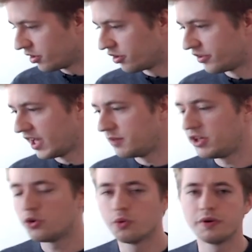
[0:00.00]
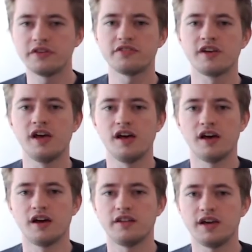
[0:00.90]
on the Amy Corpus.
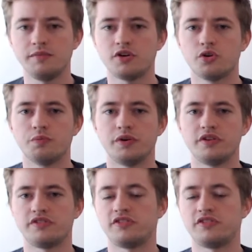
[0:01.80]
The Amy Corpus